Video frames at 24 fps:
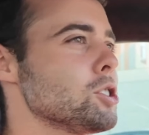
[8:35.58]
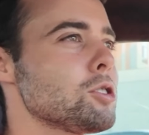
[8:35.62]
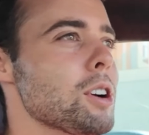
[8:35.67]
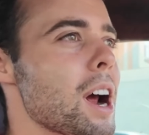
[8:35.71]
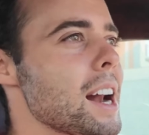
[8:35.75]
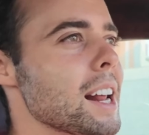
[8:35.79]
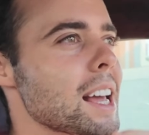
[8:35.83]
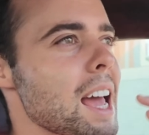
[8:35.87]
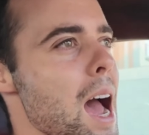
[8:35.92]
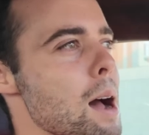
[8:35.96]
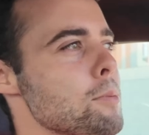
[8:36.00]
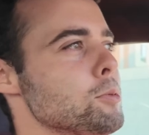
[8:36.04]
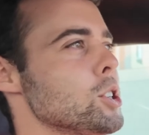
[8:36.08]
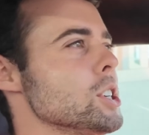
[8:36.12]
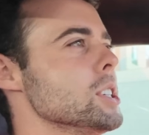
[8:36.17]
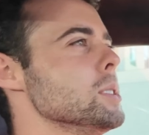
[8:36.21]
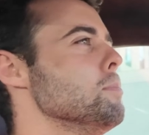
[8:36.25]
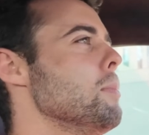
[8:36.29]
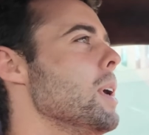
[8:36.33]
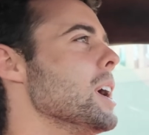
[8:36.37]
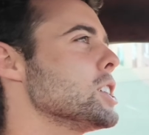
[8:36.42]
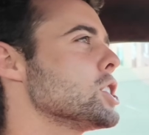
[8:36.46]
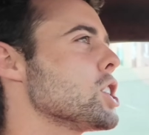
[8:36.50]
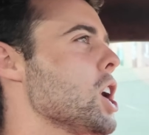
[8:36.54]
try to capture as
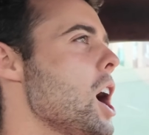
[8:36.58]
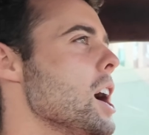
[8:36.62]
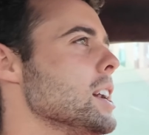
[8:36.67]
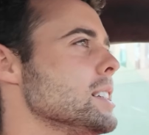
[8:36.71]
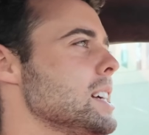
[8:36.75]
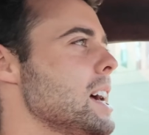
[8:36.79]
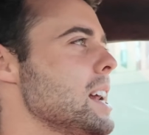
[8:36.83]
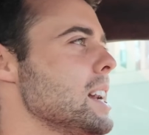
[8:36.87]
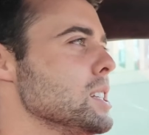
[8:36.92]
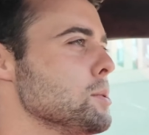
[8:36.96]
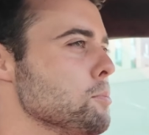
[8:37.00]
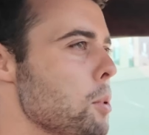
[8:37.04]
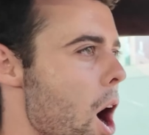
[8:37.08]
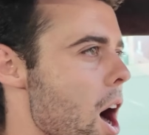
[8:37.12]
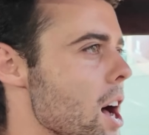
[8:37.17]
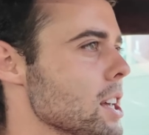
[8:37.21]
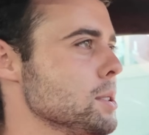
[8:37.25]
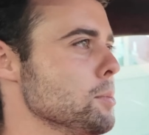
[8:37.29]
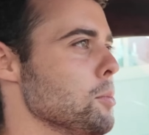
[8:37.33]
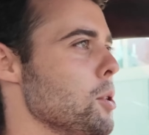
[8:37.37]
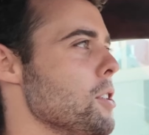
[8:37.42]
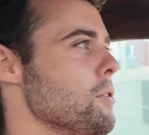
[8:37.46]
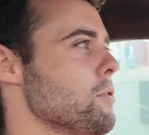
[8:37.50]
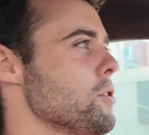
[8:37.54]
much content as
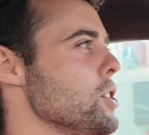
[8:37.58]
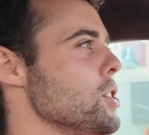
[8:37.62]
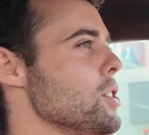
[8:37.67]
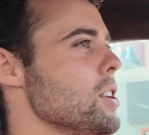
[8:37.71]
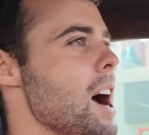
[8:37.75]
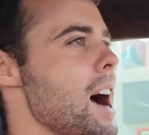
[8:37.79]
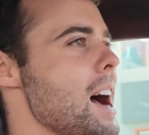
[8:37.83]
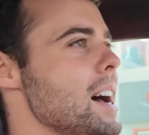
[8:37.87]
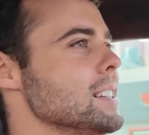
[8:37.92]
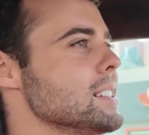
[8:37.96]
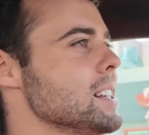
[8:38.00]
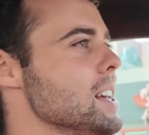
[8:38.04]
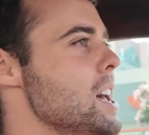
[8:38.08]
possible for you guys.